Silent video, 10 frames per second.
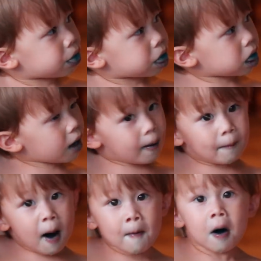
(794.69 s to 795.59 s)
No,
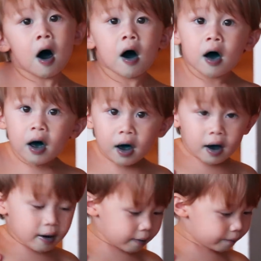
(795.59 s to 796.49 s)
I used to do it when I
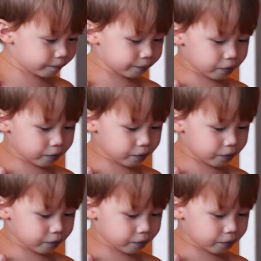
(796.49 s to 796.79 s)
had like my